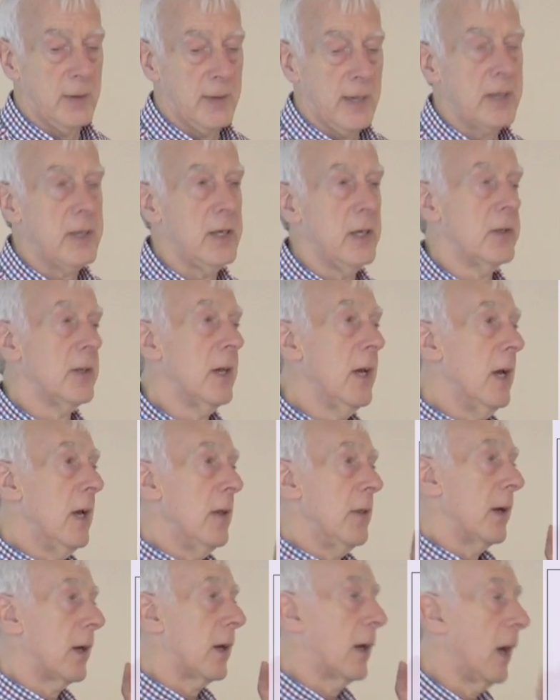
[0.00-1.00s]
That is,
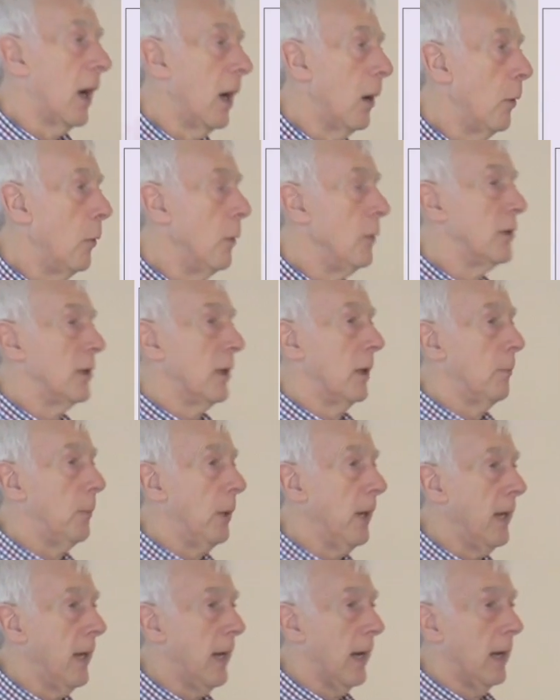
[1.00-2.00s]
the codes
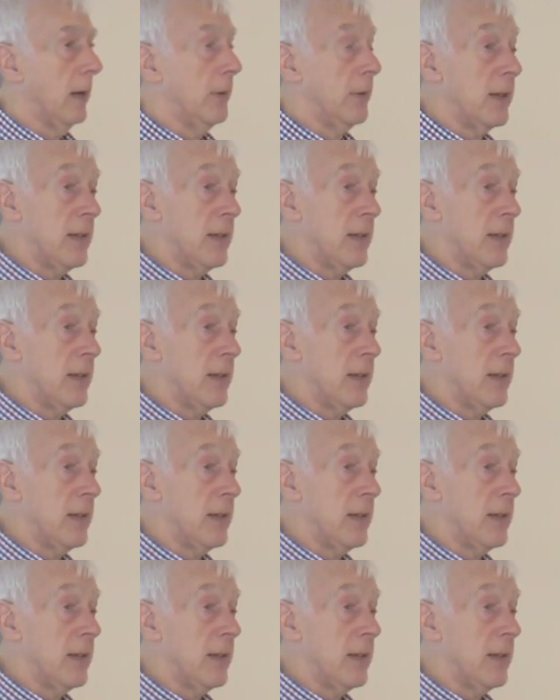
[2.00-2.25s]
appear,